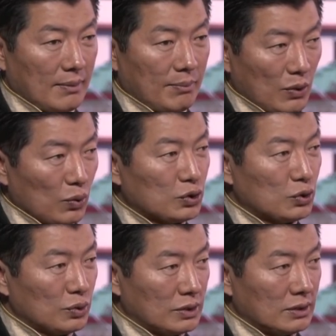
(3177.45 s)
but
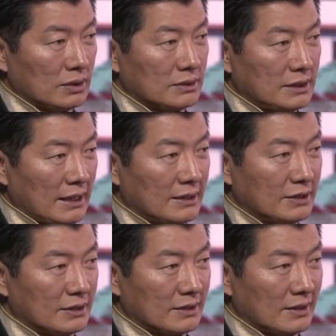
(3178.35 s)
also the
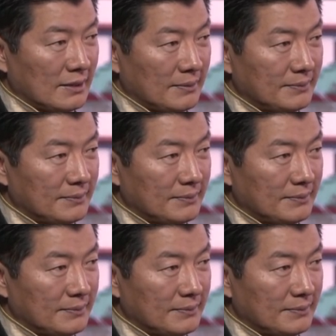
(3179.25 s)
challenges are